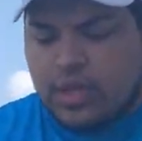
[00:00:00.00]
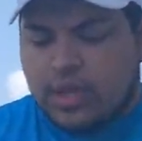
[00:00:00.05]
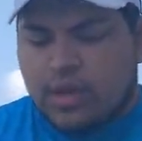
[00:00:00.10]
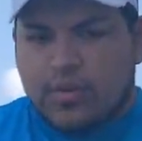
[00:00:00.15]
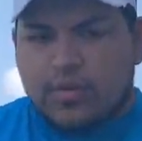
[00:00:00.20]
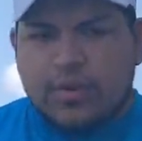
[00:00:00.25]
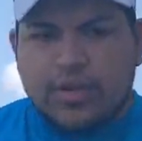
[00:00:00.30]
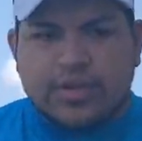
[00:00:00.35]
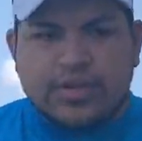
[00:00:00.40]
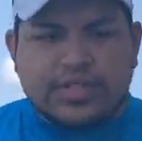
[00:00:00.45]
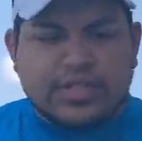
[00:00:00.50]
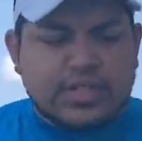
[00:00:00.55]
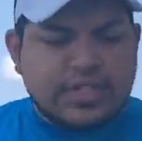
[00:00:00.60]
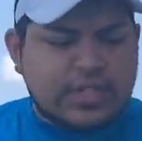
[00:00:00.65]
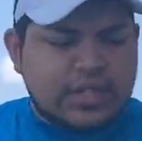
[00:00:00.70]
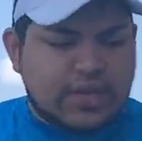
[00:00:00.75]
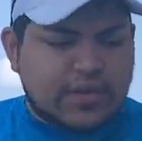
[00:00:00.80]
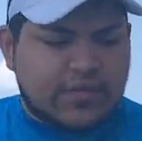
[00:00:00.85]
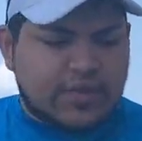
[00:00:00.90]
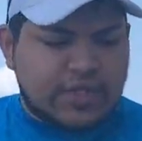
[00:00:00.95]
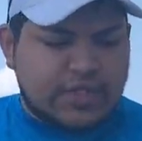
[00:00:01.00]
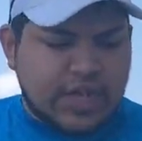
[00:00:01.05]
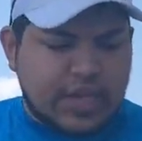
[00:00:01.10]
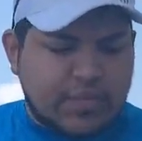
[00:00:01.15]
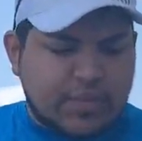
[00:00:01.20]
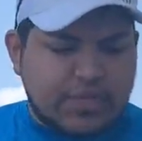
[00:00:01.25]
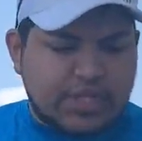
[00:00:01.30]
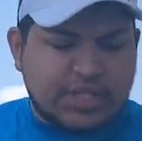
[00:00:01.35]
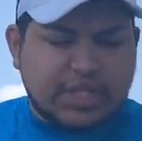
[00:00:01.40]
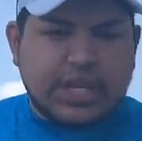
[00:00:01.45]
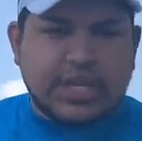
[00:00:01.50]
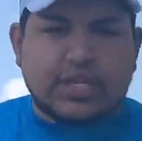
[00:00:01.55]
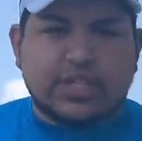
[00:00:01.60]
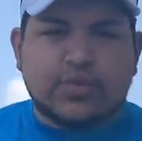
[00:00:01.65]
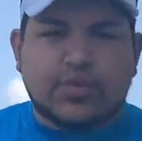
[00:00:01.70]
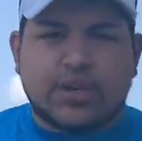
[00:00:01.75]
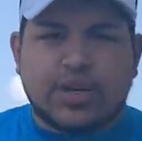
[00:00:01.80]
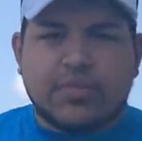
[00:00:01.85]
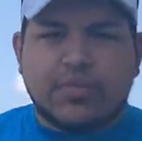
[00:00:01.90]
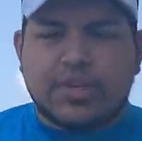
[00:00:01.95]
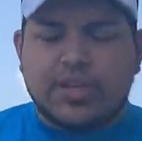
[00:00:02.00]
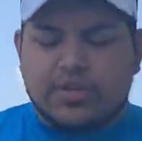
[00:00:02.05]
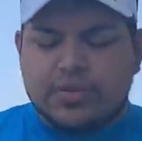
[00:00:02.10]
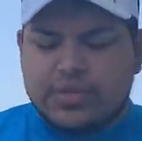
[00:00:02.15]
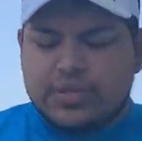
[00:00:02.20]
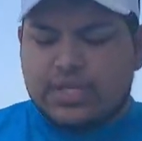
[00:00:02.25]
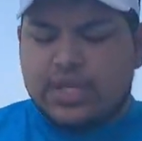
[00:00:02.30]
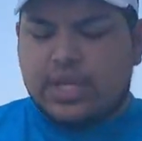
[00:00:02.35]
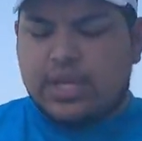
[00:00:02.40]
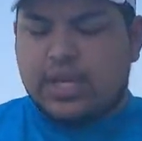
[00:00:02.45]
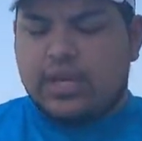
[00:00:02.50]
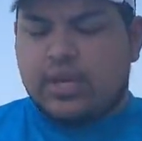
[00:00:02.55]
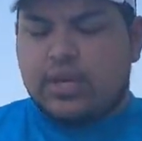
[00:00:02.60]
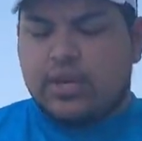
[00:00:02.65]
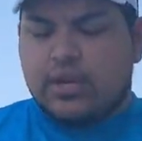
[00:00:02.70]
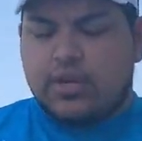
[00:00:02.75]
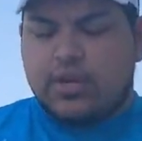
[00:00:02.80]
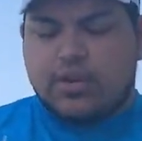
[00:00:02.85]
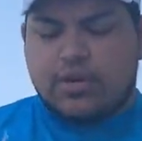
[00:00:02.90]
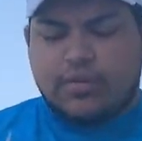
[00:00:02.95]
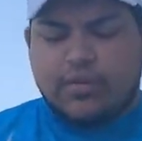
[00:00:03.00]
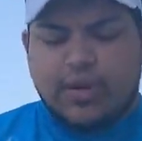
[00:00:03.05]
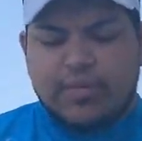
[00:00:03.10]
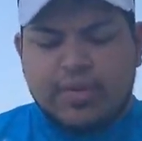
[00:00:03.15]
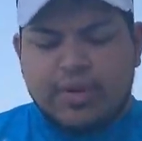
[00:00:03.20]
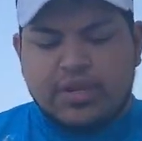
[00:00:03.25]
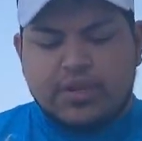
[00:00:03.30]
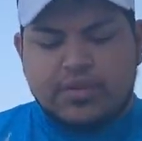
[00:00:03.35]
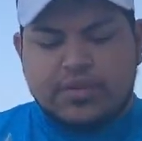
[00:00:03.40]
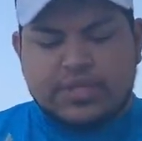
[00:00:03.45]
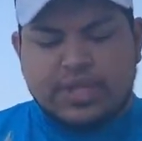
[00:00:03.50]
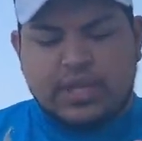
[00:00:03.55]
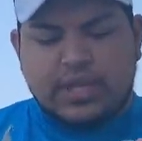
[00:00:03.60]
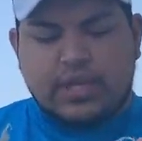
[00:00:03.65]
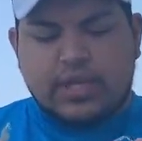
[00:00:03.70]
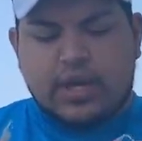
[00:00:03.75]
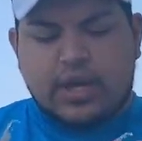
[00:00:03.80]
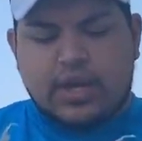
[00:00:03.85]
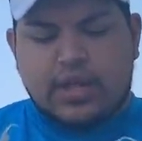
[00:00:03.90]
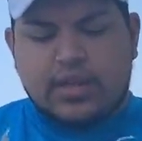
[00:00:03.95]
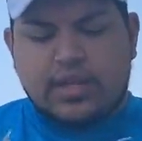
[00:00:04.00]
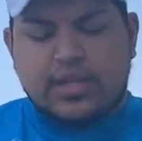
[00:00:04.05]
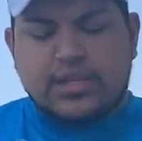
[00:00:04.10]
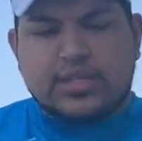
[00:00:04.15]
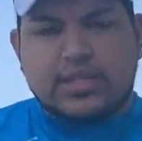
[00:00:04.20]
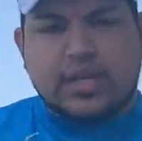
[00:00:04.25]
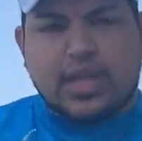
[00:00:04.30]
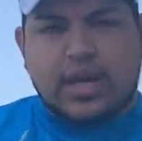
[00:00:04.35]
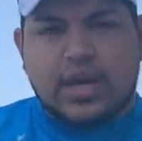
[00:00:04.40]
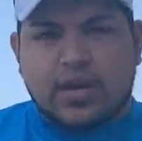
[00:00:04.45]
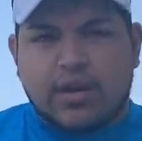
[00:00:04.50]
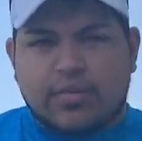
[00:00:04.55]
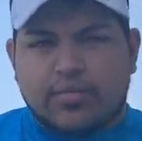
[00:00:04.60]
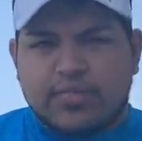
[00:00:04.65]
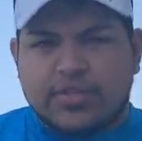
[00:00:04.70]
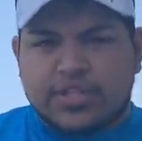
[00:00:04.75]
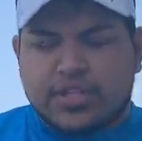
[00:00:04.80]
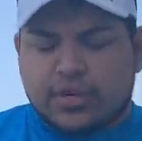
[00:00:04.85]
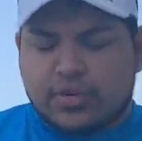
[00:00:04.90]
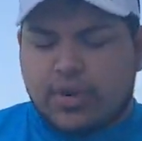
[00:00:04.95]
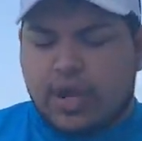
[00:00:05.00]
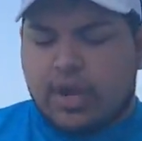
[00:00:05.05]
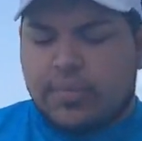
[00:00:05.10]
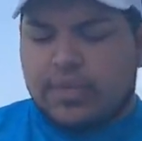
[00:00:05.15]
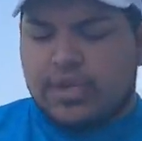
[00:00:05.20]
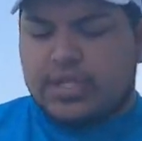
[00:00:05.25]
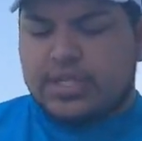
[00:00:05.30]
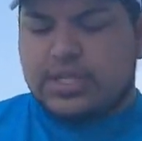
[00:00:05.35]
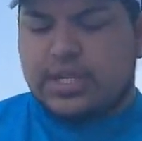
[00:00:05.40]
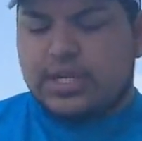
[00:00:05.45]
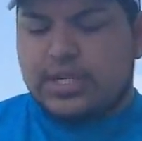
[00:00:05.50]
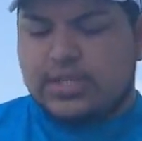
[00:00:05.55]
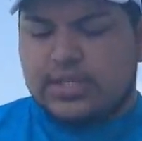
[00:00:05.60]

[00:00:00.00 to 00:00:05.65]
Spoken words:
We're using different type of jigs. We're gonna be using, or we've been using these Mr. Crappie jigs.